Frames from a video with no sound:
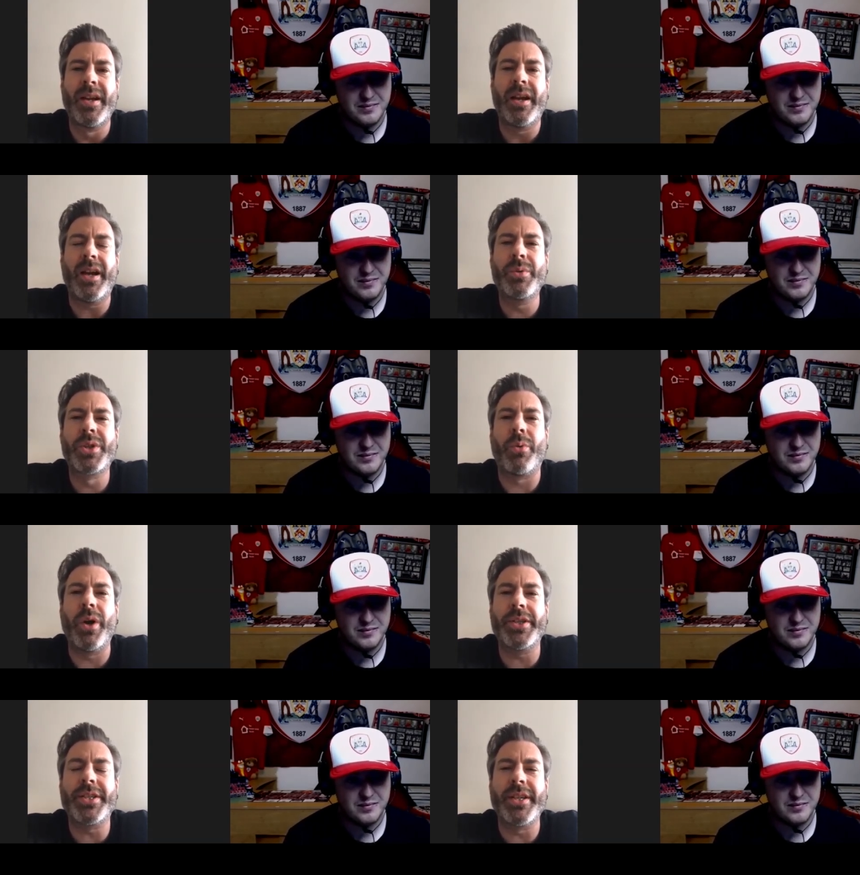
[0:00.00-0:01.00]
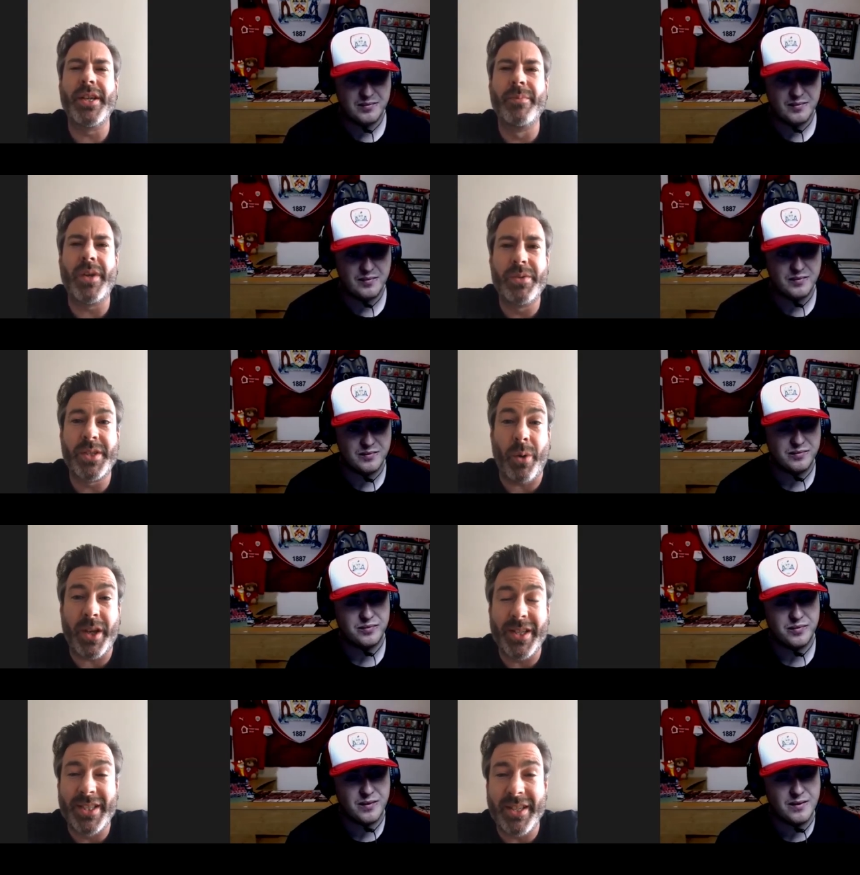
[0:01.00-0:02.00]
Speaker 1: I was quite um, I was
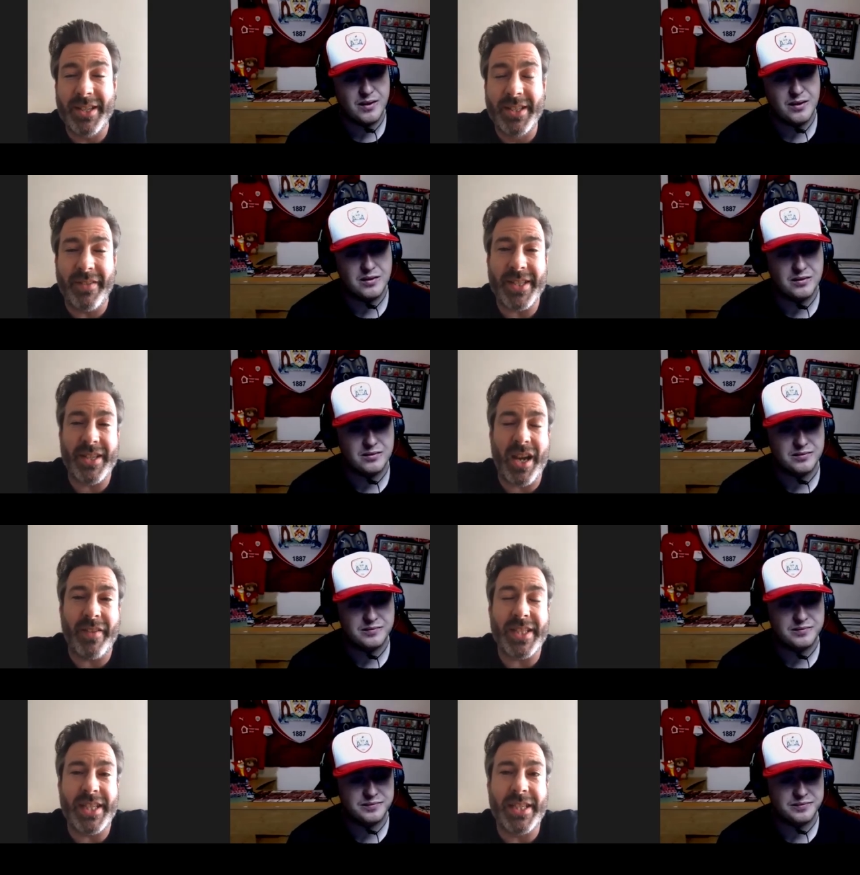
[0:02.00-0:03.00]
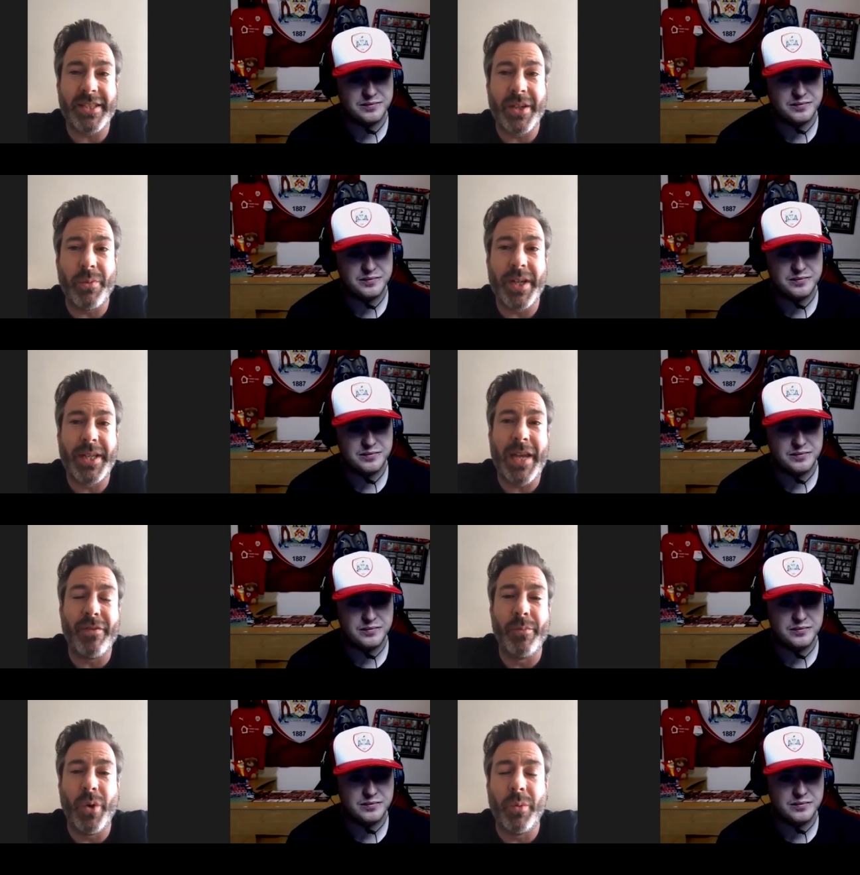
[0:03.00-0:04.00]
quite concerned at the start of the season when
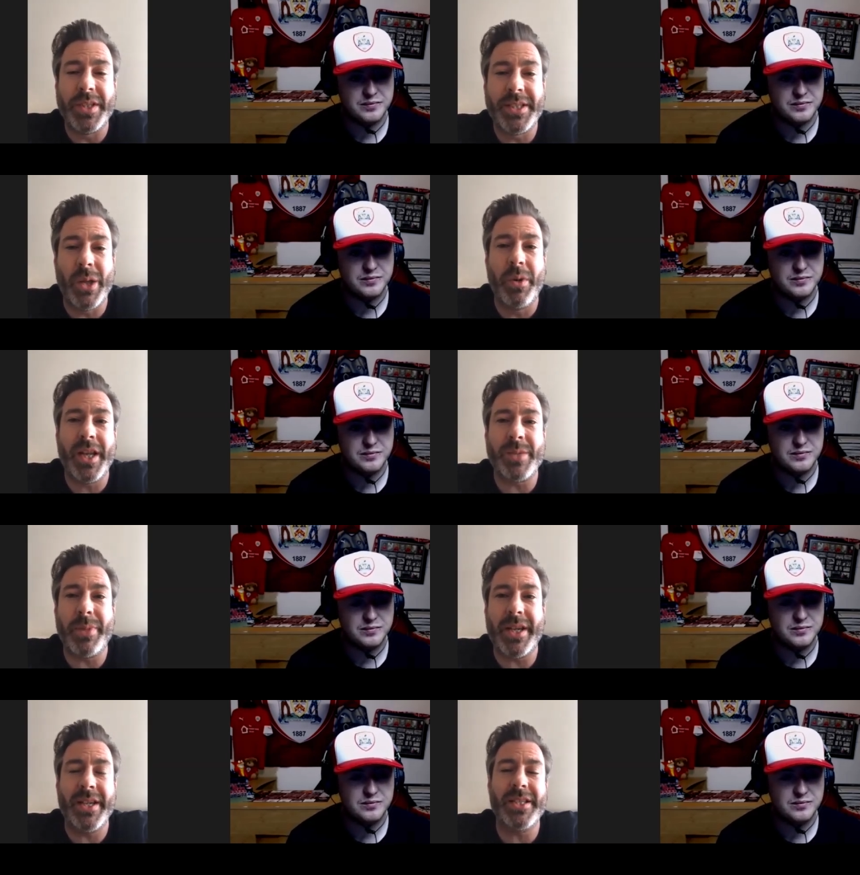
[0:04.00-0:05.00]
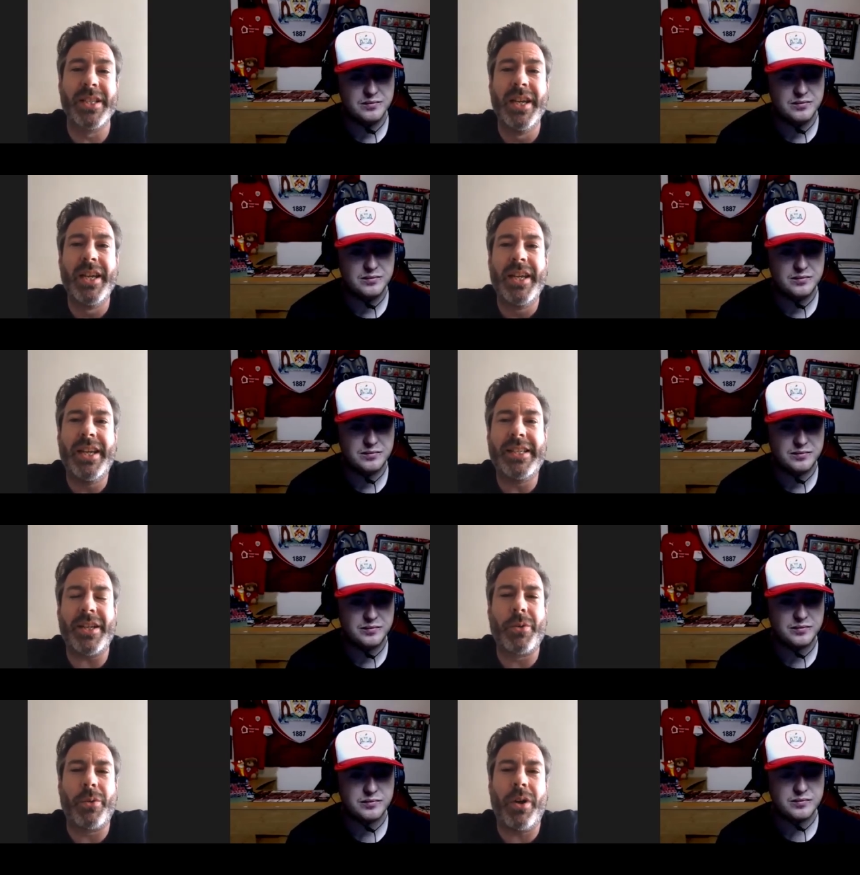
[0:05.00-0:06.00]
Kieffer Moore was still with us because he's
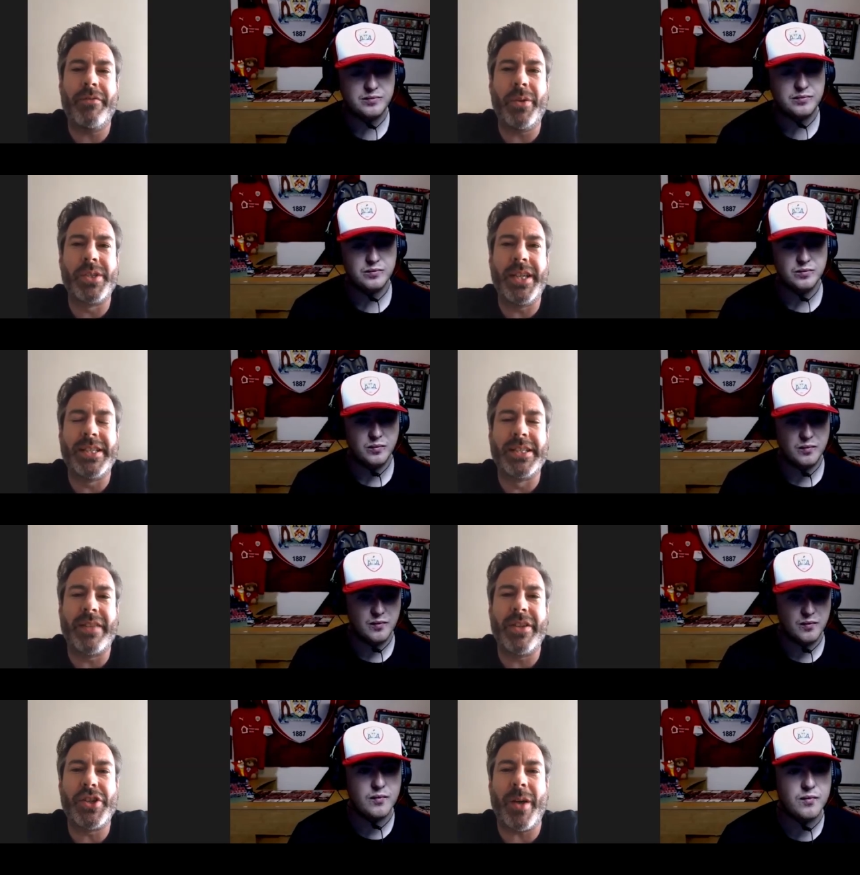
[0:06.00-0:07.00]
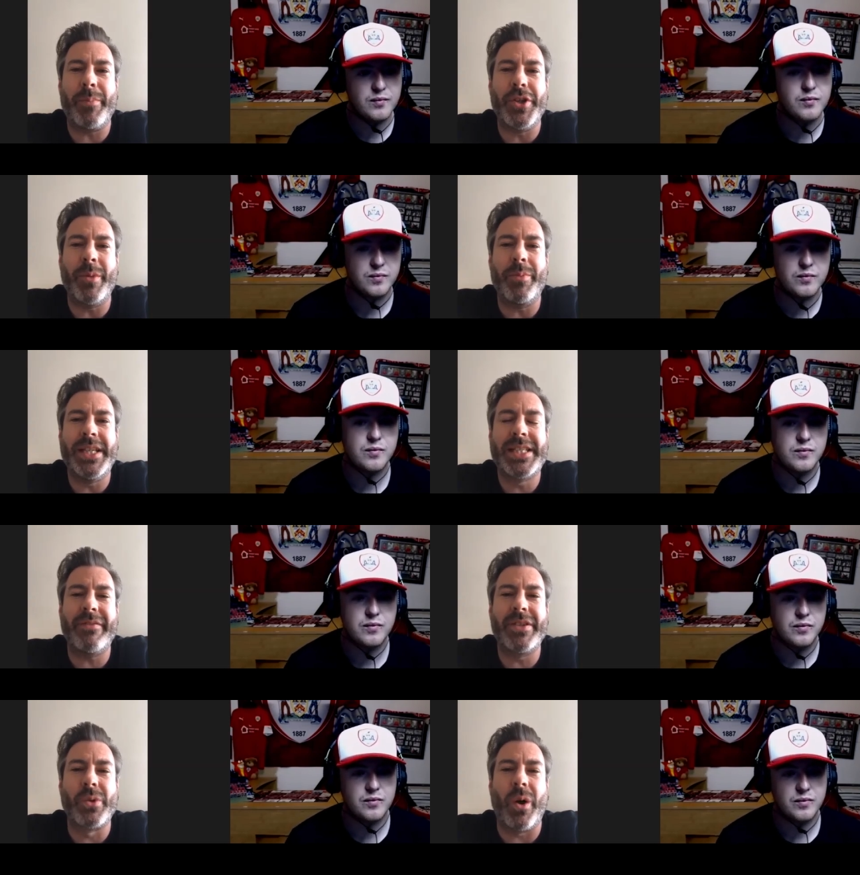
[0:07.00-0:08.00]
had quite a few seasons in the championship and he's
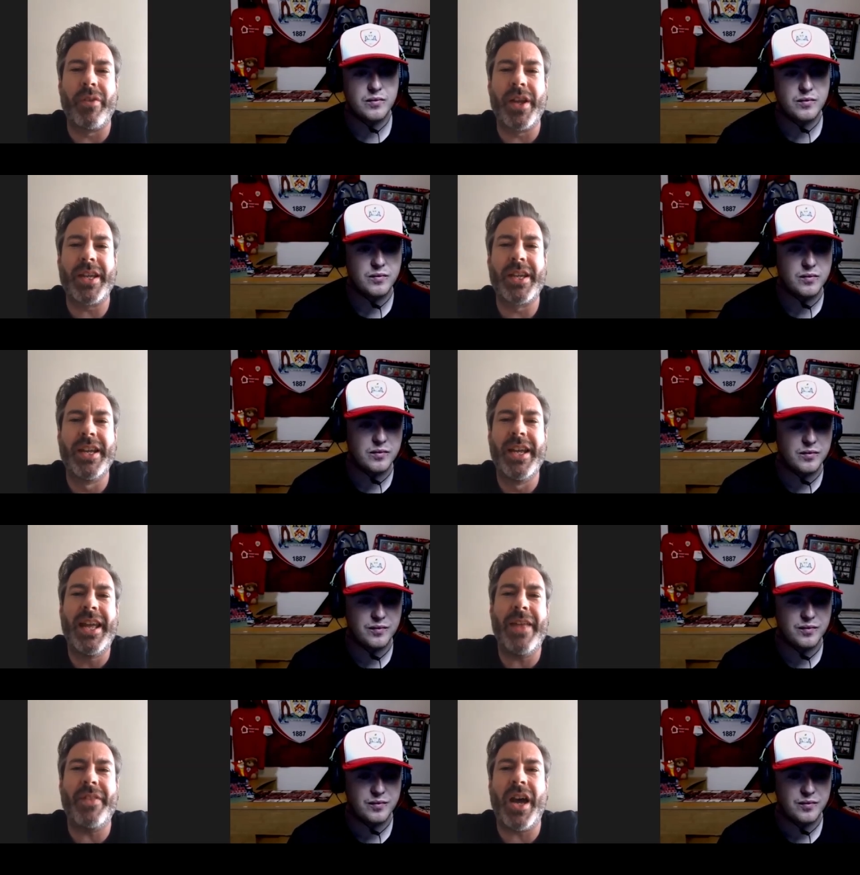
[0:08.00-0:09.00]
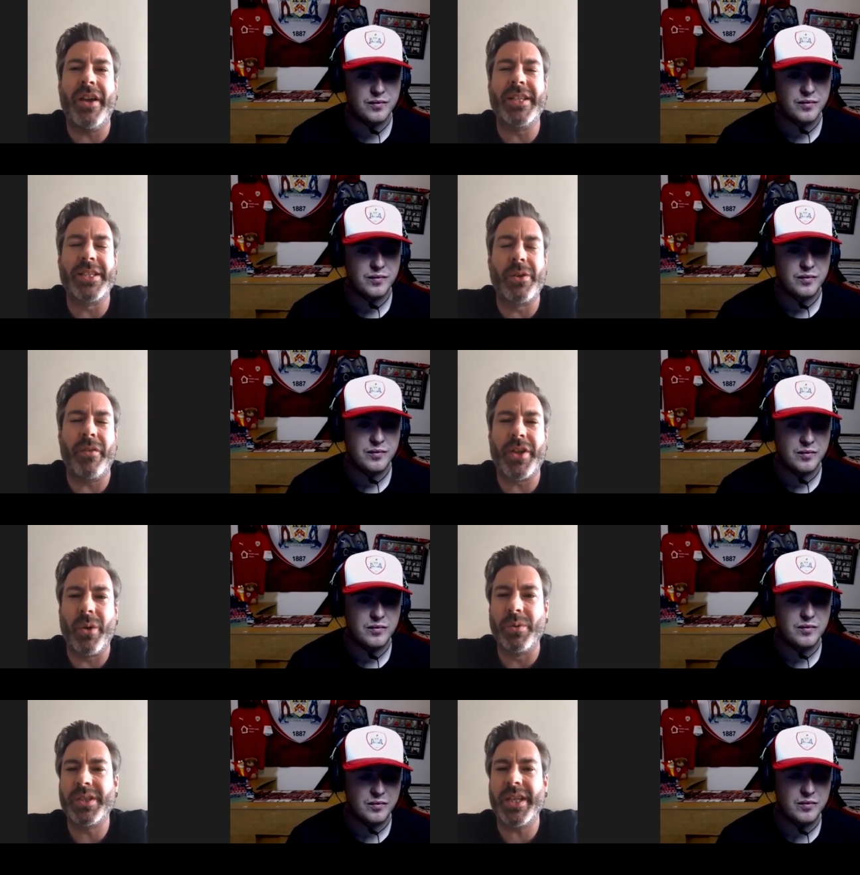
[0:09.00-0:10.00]
never sort of like hit the heights and got the
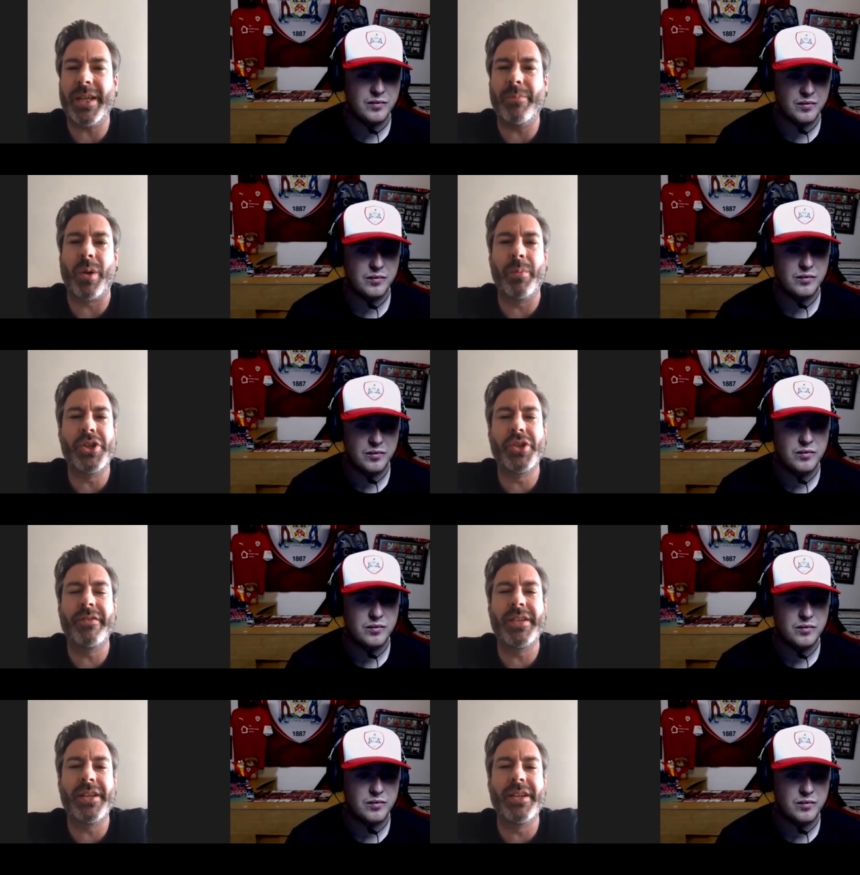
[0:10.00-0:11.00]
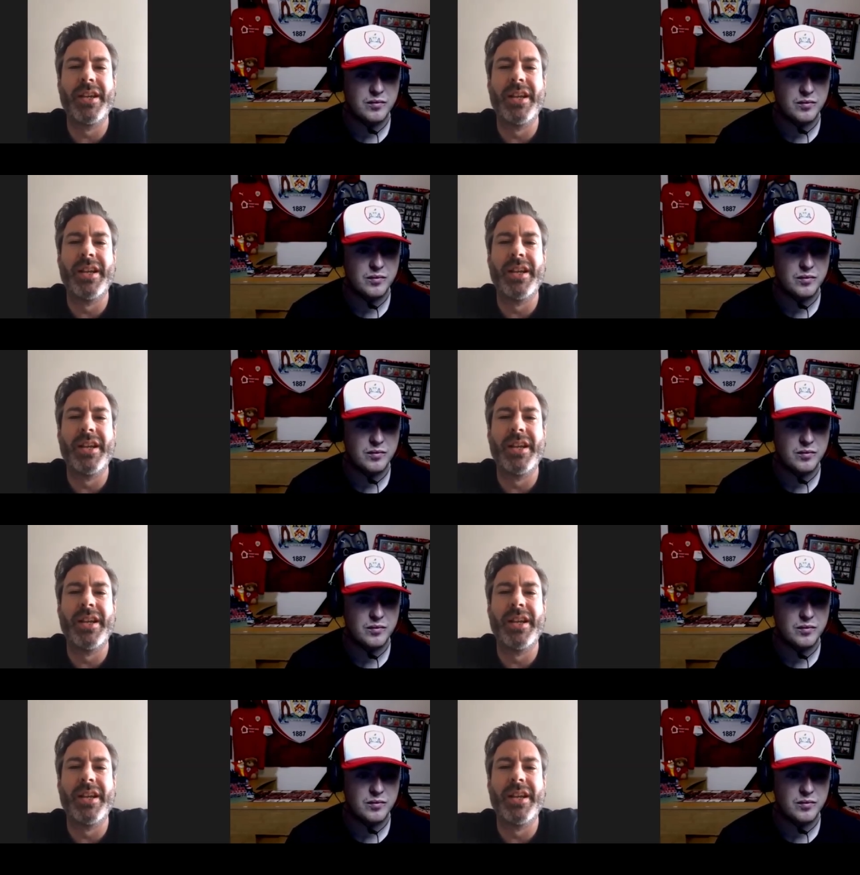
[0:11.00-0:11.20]
goals that he mm. probably should have done.